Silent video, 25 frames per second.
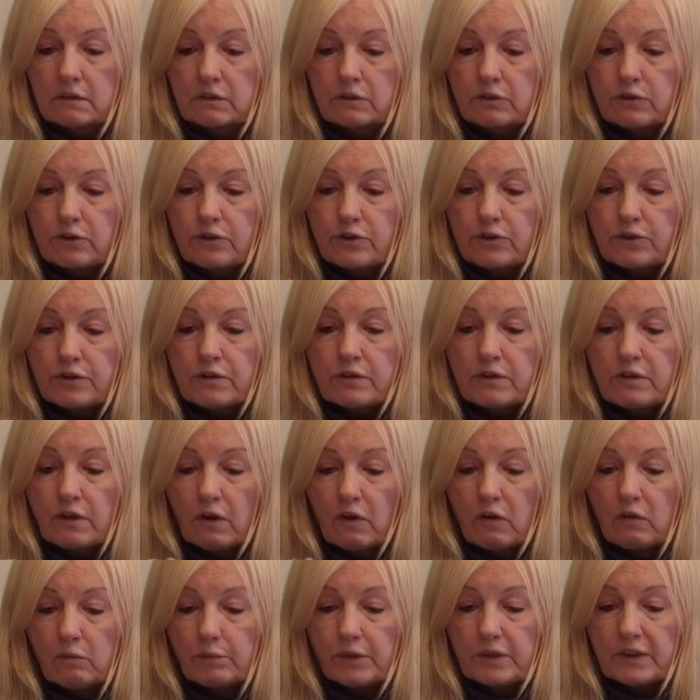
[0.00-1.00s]
should
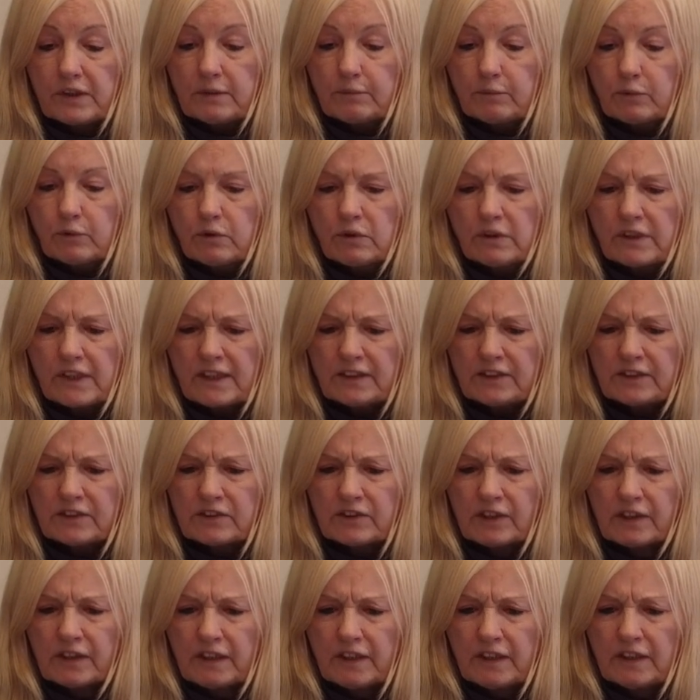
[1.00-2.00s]
open up. Oh, that's
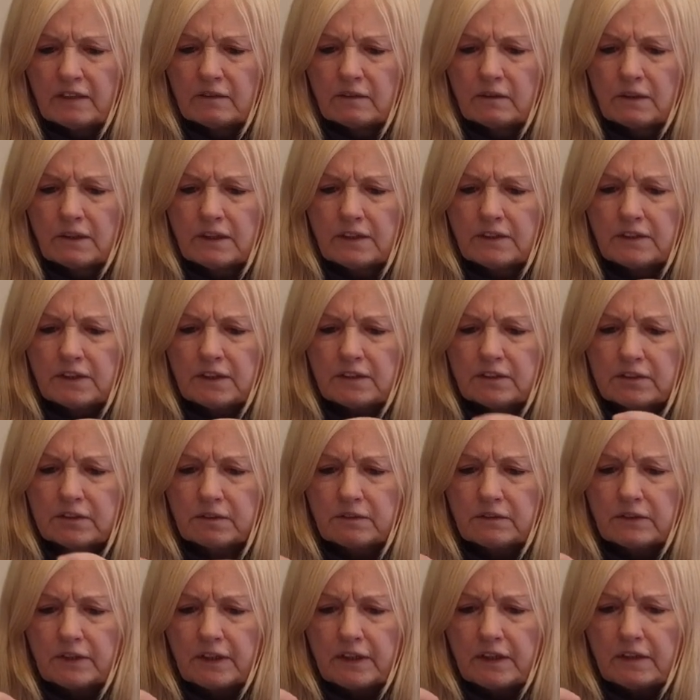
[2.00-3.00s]
tight. Why is that
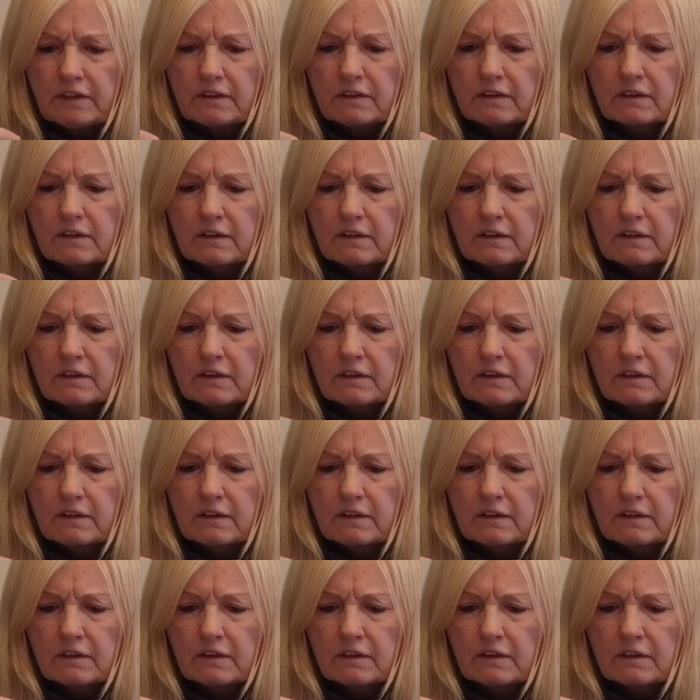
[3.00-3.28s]
so tight?